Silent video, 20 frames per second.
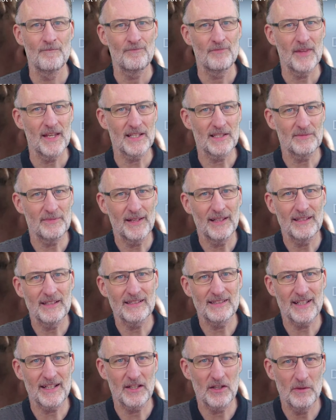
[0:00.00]
as well
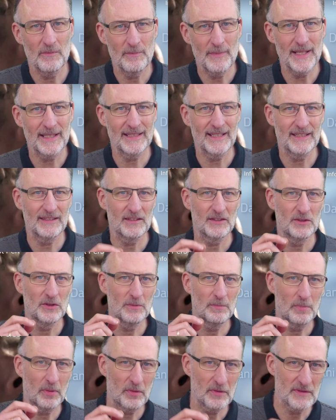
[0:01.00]
as I committed to
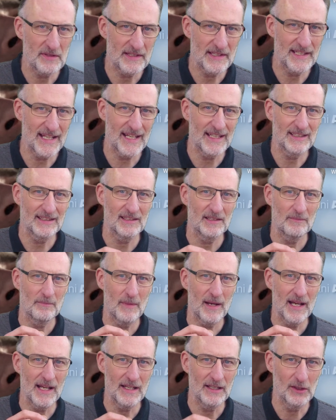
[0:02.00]
present
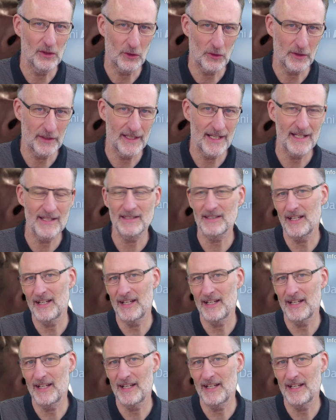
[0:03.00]
my learnings,